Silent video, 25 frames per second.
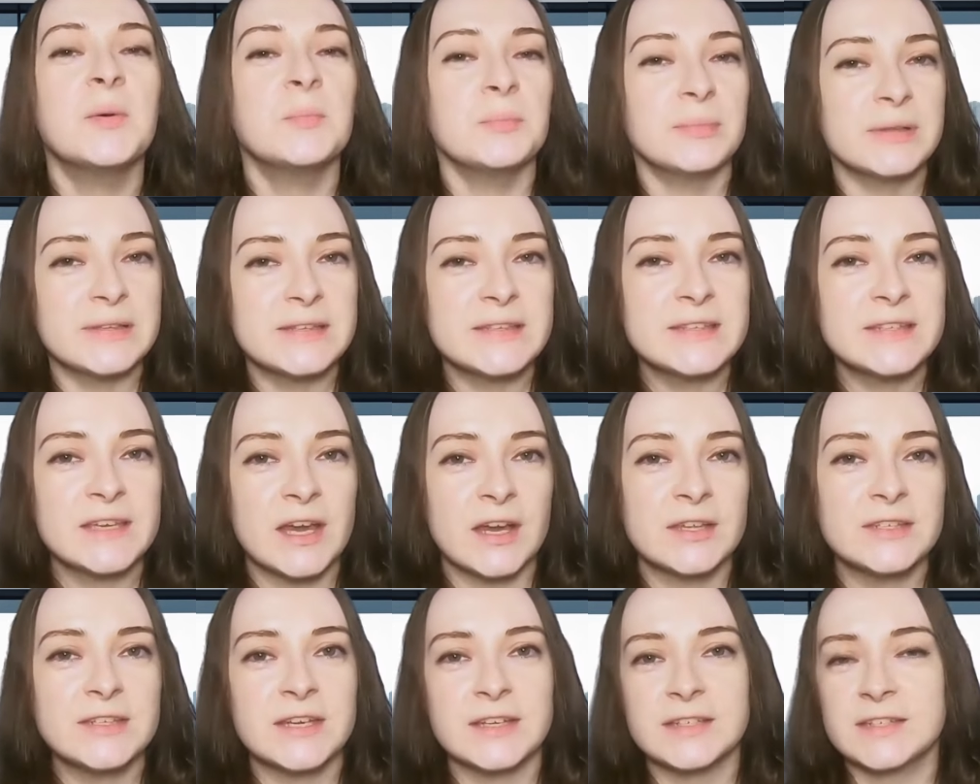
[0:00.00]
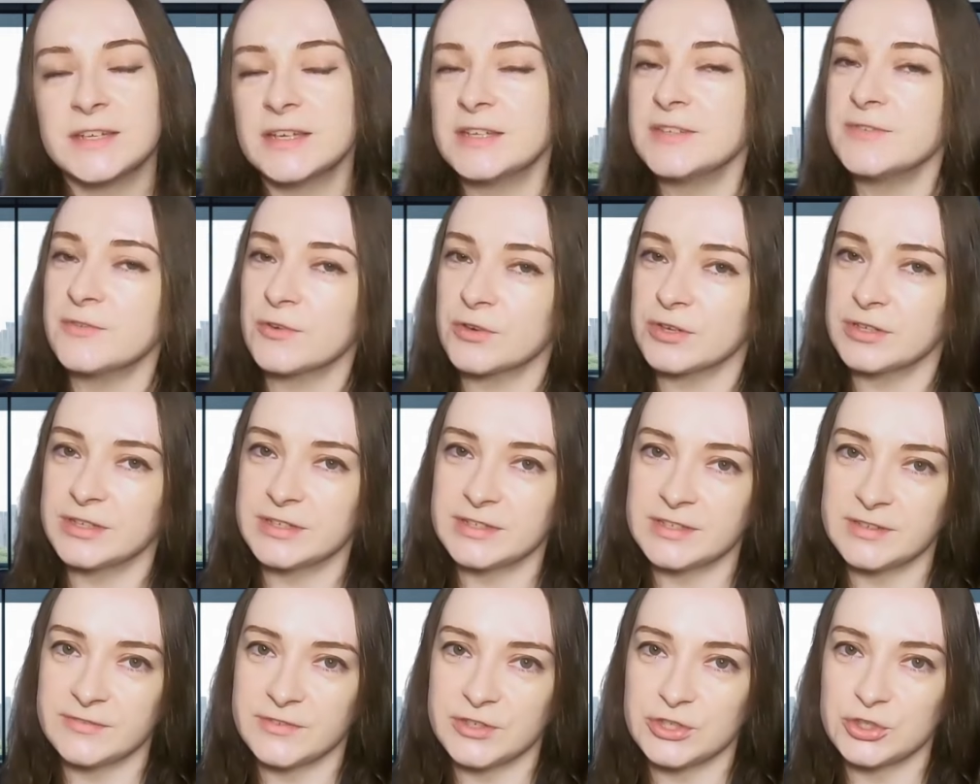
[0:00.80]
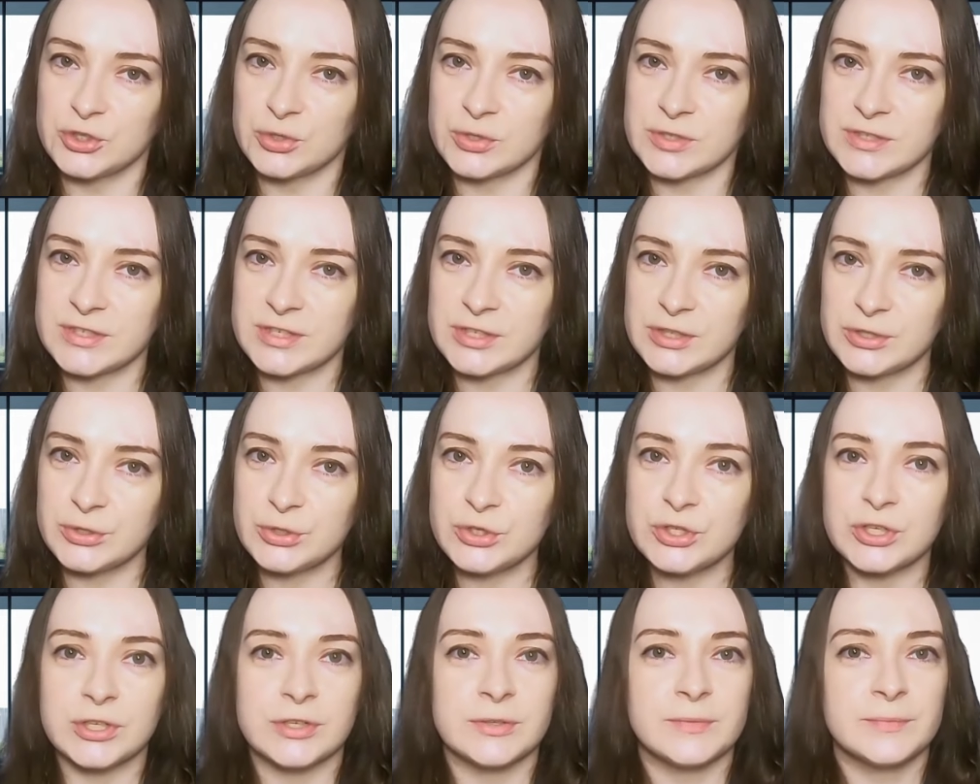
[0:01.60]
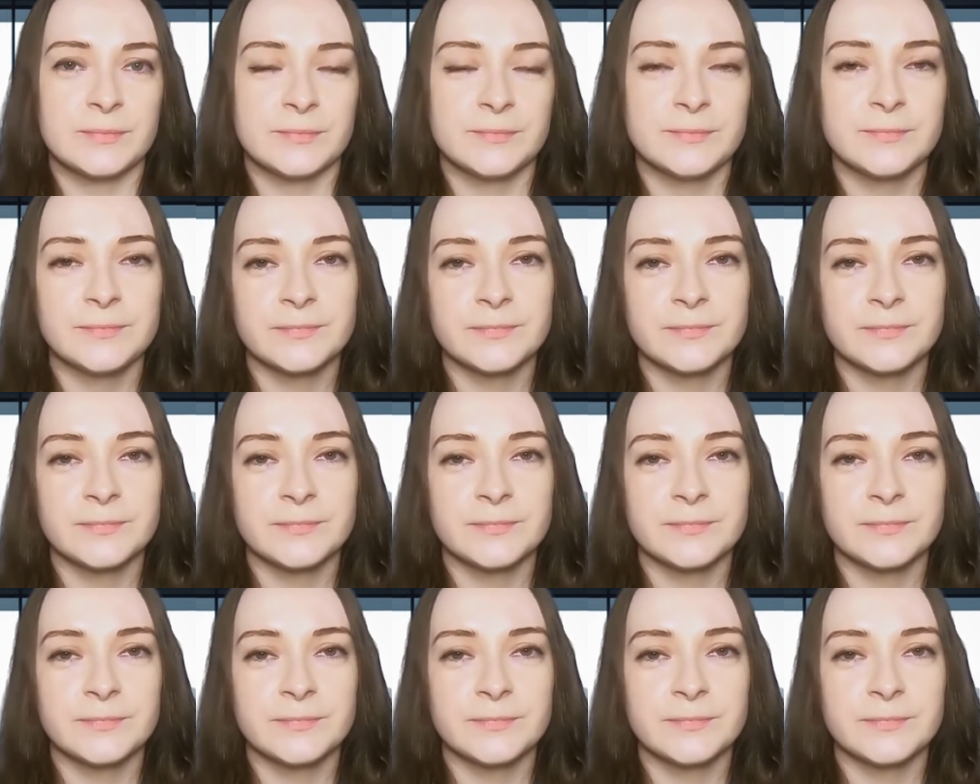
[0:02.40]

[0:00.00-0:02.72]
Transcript: Please contact us for an individual solution.